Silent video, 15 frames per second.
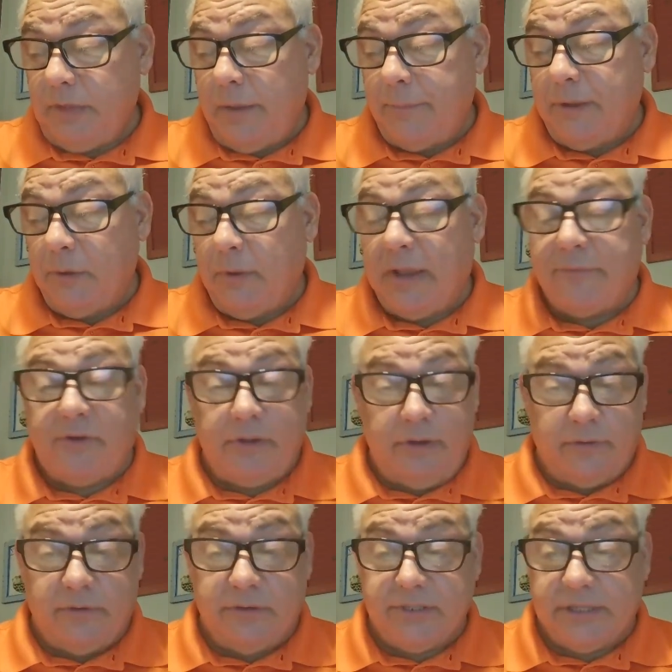they'll have
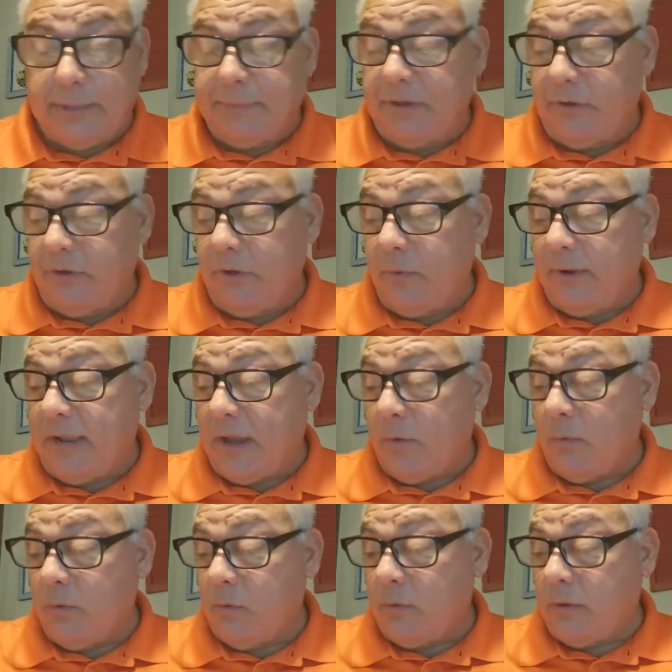another assignment to do, and I
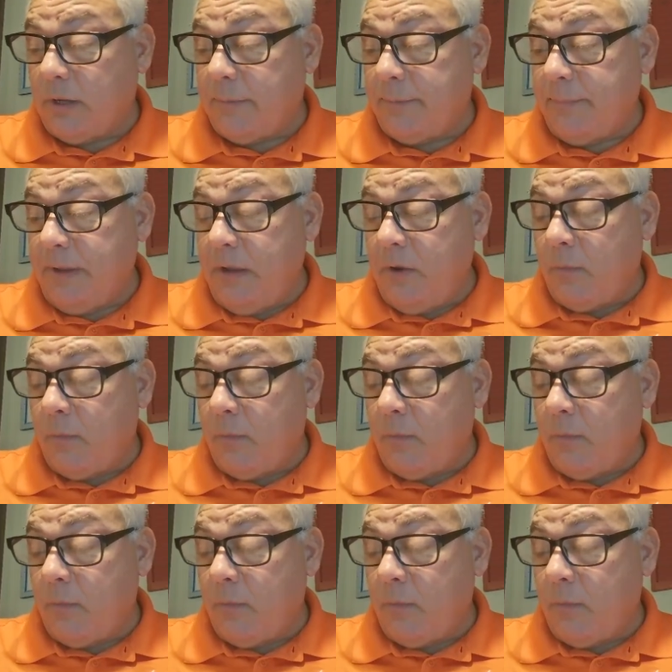will,